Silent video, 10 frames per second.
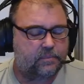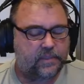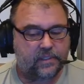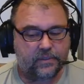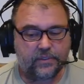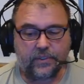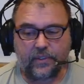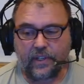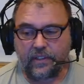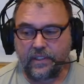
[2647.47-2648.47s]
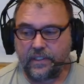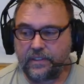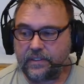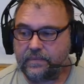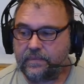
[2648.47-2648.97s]
But there's no
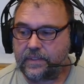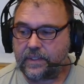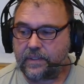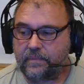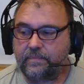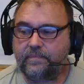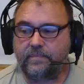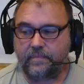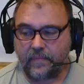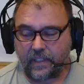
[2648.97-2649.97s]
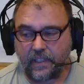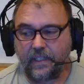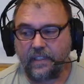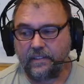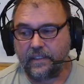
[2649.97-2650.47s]
guarantees. So,
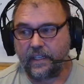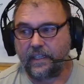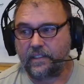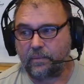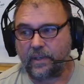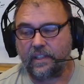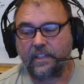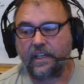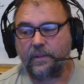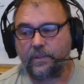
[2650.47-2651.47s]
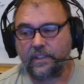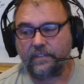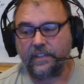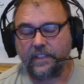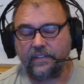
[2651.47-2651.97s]
and yeah, Copilot, I will
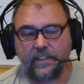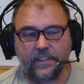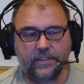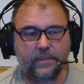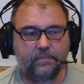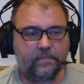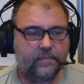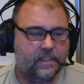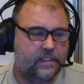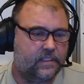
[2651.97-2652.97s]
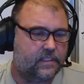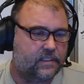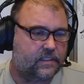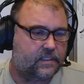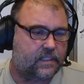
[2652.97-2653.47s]
definitely give you a heads up,
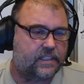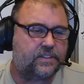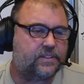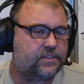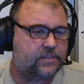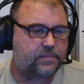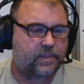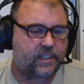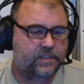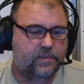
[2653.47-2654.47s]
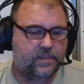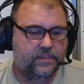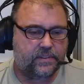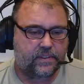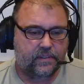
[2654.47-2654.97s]
at least as soon as possible.
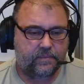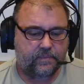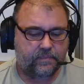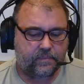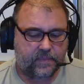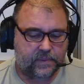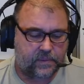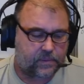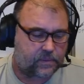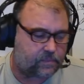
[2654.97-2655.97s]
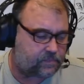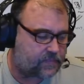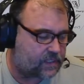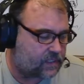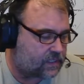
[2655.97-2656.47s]
So, cool, cool.
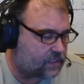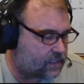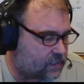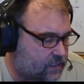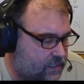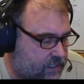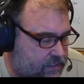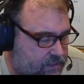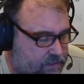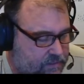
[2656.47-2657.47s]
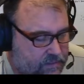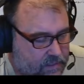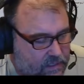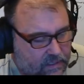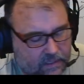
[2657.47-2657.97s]
All right, guys.
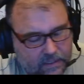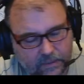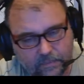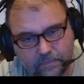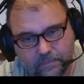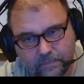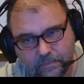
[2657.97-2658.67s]
Um,